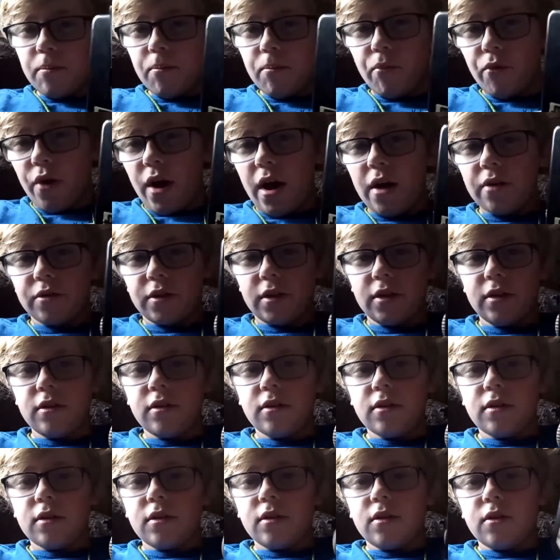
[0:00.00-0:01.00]

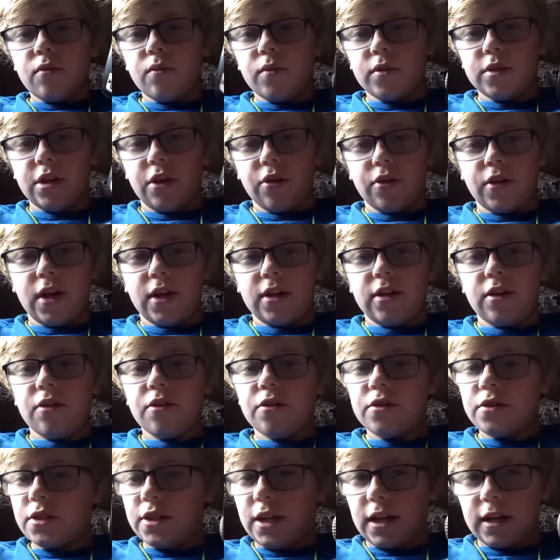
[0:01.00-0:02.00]
Brownie, which I'll get here
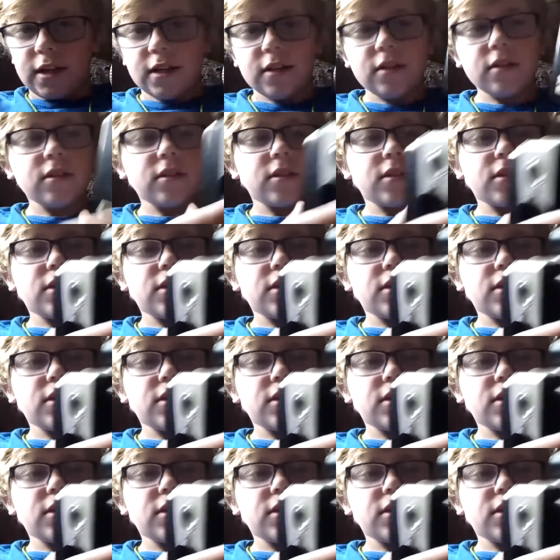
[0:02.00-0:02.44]
in a second.